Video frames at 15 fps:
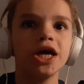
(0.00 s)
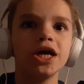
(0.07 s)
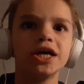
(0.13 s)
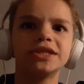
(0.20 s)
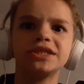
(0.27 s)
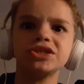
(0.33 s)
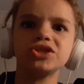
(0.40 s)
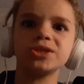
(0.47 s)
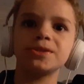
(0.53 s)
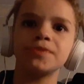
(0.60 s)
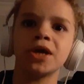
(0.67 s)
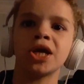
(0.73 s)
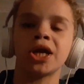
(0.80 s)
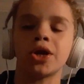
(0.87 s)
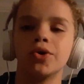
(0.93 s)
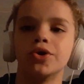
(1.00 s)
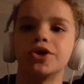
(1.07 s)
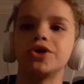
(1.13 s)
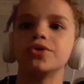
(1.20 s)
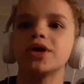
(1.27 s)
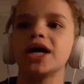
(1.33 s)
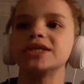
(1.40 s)
Is it just me, or do
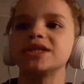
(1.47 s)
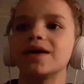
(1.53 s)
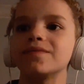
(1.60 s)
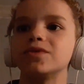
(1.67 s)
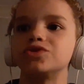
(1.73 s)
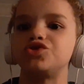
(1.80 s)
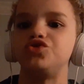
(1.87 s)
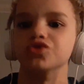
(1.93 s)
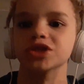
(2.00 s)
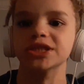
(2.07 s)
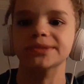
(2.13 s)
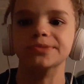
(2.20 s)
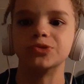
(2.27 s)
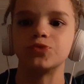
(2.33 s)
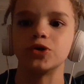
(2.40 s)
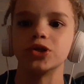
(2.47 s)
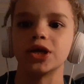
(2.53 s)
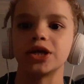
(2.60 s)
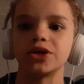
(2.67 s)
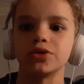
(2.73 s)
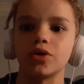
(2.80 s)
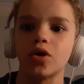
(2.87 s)
you guys have those dreams where
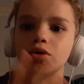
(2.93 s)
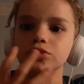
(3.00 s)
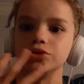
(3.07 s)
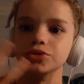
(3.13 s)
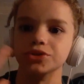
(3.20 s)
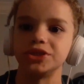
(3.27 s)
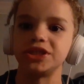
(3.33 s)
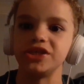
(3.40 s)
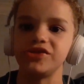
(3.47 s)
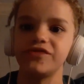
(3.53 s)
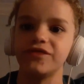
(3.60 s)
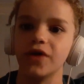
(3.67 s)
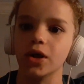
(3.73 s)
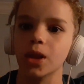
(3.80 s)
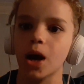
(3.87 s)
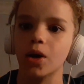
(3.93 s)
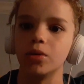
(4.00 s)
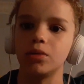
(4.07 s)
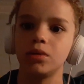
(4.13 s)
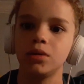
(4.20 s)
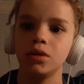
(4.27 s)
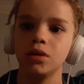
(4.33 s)
like all your teeth fall out,
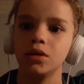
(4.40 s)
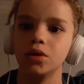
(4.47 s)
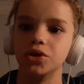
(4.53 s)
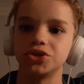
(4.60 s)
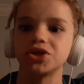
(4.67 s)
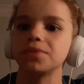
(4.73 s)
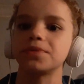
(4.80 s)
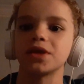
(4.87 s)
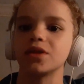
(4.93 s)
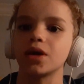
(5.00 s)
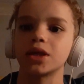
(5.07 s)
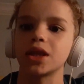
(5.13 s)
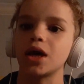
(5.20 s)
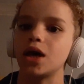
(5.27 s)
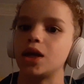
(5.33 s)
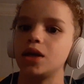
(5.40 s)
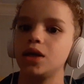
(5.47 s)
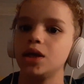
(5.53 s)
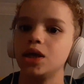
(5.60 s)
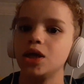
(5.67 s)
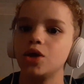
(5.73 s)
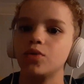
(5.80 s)
or something like that?
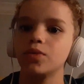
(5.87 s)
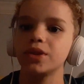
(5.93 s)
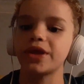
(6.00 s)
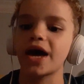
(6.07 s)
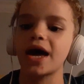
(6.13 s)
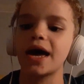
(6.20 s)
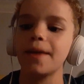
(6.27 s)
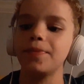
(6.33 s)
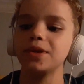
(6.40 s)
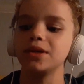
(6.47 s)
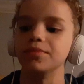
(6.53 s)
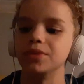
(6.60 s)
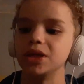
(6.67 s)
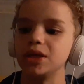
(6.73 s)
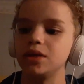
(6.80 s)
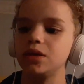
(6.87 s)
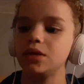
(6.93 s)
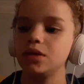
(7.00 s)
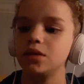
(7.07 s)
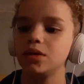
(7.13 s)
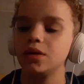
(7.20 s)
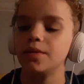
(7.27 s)
Well, that happened to me,
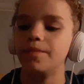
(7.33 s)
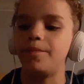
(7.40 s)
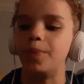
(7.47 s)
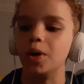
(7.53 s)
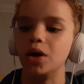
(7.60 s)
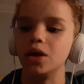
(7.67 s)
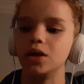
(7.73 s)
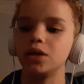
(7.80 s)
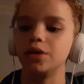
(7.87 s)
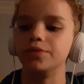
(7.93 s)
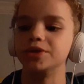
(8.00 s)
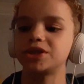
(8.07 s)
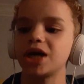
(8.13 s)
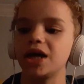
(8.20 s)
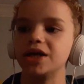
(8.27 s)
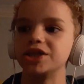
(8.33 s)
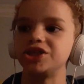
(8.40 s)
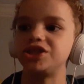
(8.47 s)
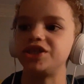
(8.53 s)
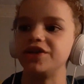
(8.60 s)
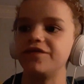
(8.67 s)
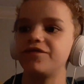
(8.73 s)
but it was kind
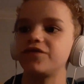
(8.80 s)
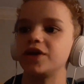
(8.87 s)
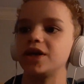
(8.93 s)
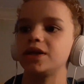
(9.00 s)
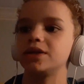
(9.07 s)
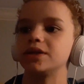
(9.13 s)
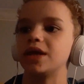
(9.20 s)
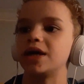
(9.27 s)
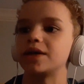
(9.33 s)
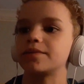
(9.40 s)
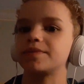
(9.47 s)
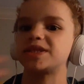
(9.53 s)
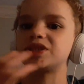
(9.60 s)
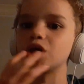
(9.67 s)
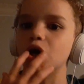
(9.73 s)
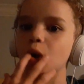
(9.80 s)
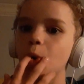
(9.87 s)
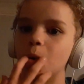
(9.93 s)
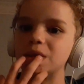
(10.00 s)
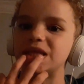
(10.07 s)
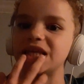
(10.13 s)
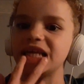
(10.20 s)
of different. Like,
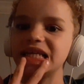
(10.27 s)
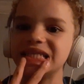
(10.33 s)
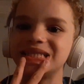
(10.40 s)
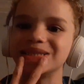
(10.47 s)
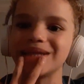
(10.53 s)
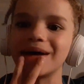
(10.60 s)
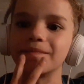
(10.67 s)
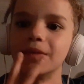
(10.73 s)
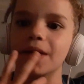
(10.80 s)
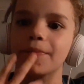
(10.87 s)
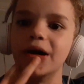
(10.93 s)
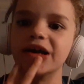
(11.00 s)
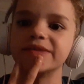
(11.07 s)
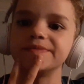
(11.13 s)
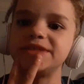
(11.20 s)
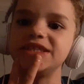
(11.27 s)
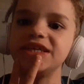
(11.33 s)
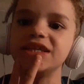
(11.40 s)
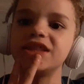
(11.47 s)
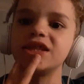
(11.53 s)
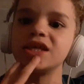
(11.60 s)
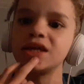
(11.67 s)
so these, like my bottom
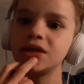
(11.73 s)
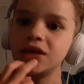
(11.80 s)
teeth,